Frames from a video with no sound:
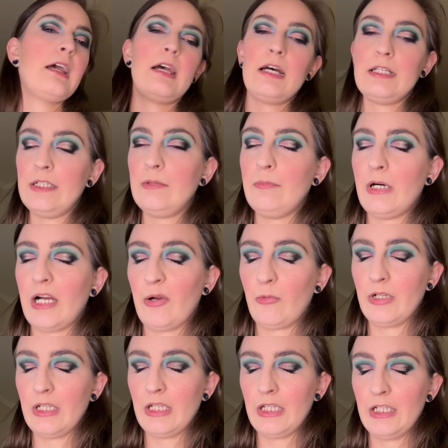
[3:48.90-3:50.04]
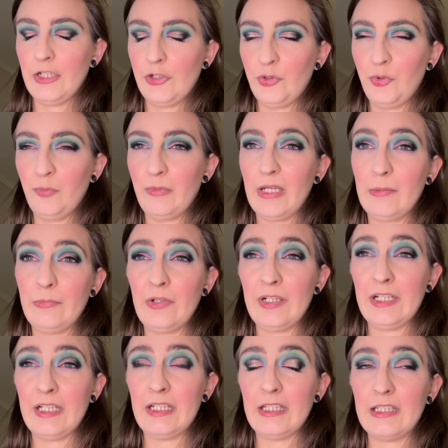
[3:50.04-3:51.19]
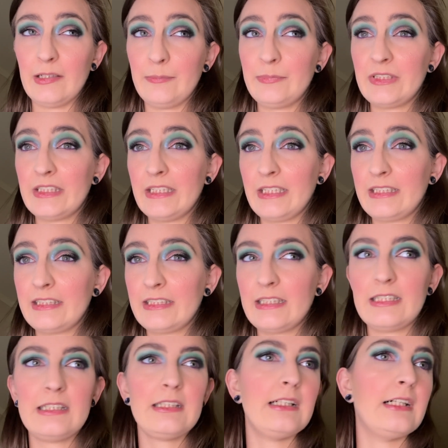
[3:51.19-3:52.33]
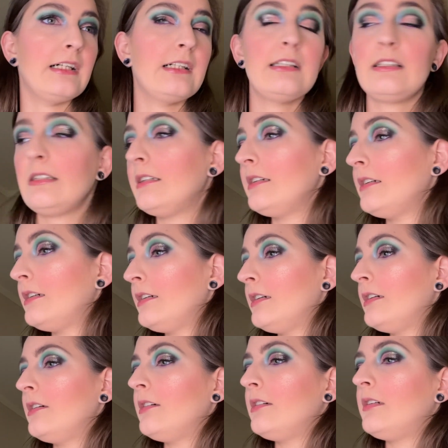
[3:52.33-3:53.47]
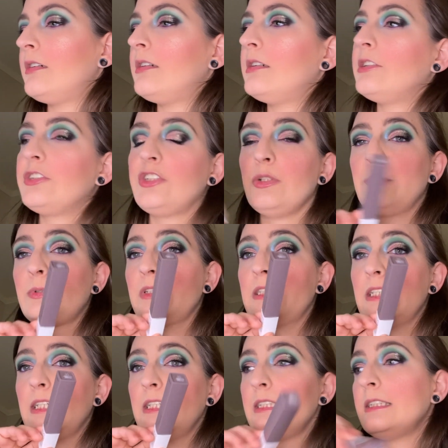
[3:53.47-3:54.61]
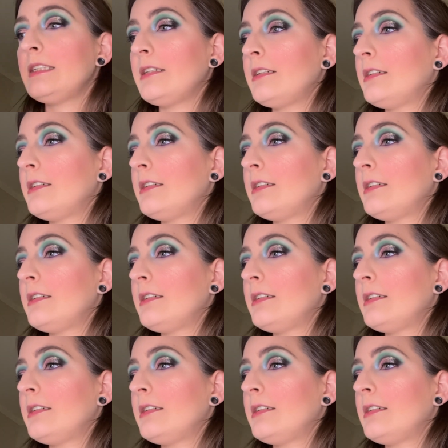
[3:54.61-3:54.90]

I did buy one of the new Maybelline lipsticks, the Super Stays.